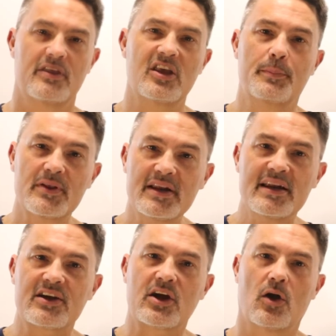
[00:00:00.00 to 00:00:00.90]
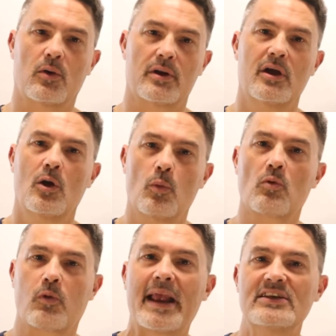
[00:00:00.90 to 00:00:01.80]
The ability to code will
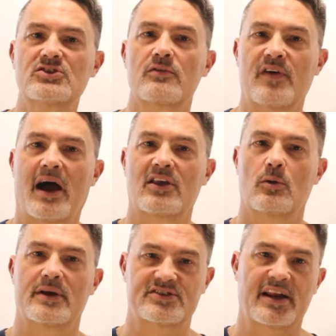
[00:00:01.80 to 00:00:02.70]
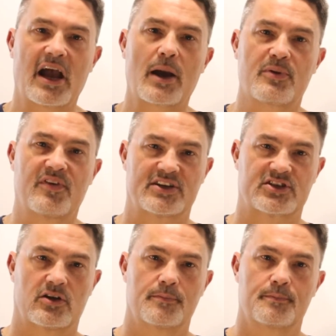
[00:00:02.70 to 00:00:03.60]
raise your value as an AI
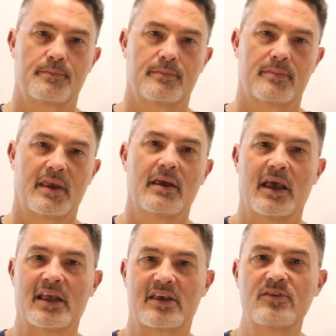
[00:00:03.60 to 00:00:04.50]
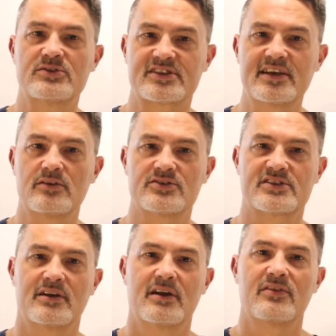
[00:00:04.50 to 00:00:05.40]
professional and give you
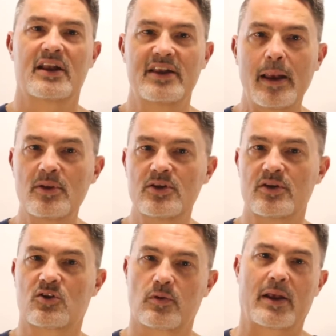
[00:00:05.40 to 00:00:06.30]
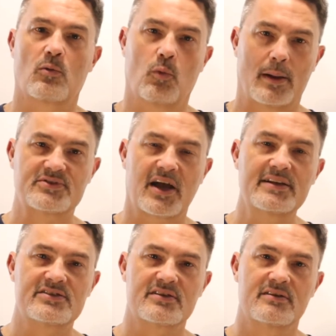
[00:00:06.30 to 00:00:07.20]
skills that enable you to create
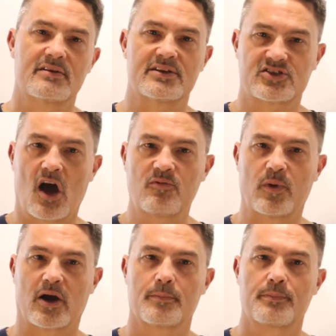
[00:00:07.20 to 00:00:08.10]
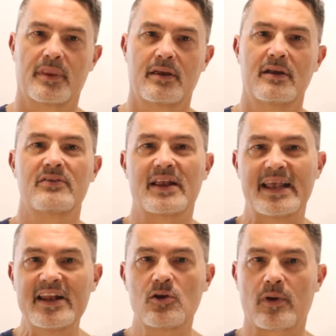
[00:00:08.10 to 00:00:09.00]
websites and software that
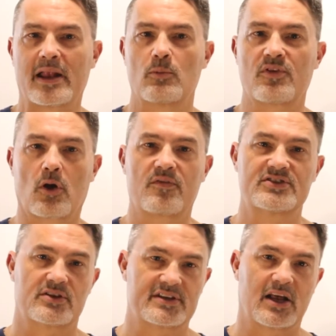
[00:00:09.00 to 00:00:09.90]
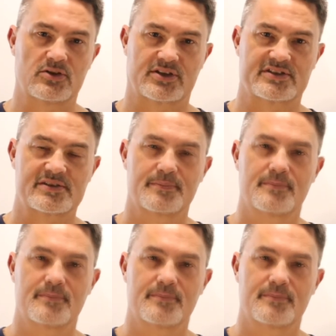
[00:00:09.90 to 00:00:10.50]
integrate with artificial intelligence.